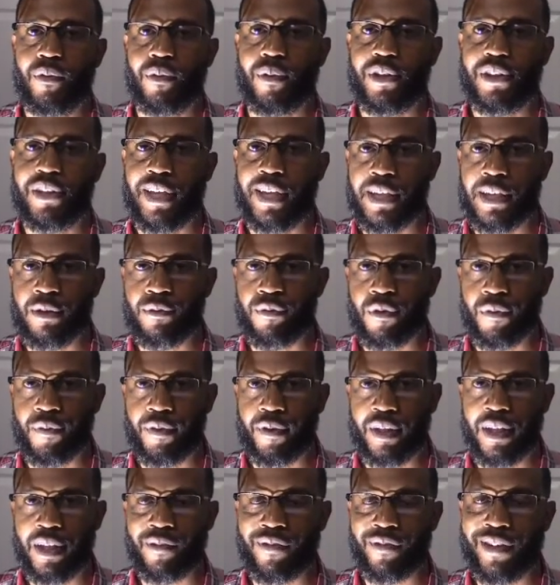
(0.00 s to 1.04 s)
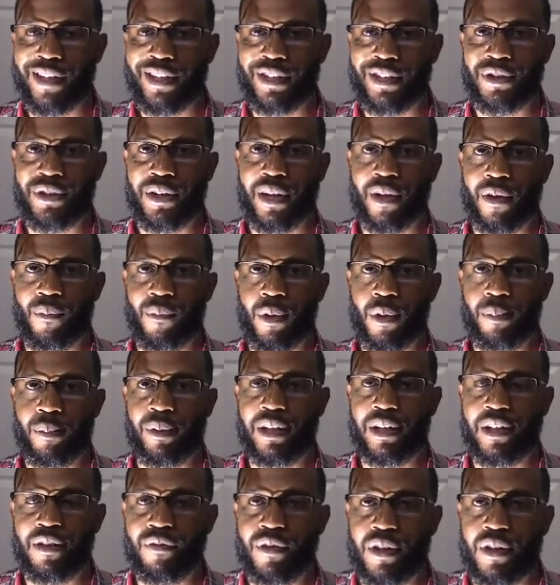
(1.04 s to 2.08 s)
We thank you for forgiving us, and we
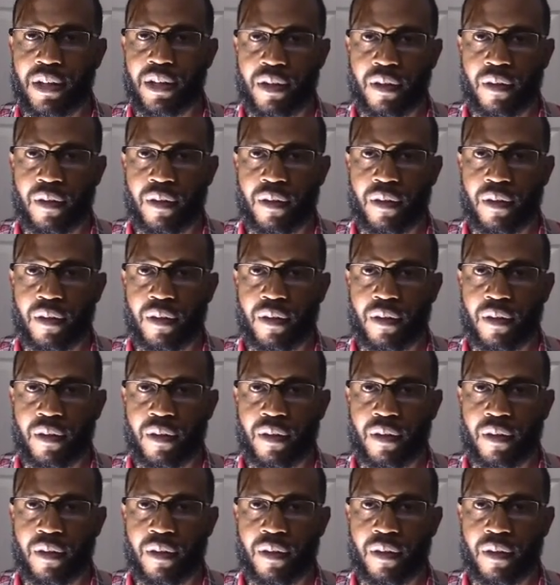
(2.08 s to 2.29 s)
believe in